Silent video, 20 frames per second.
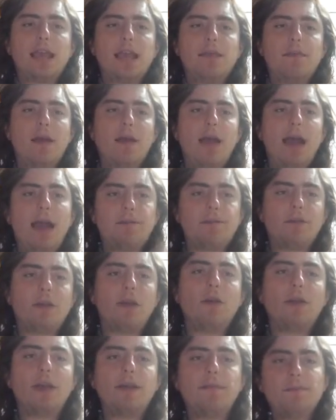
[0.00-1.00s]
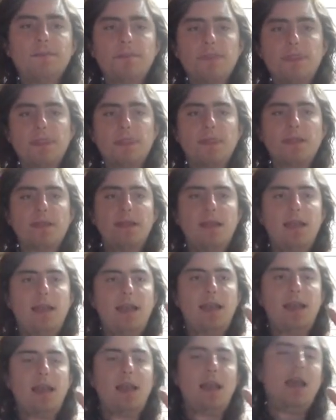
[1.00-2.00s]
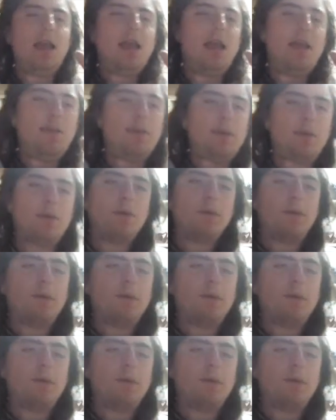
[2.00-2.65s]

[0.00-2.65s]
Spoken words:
Came out after Logan. This is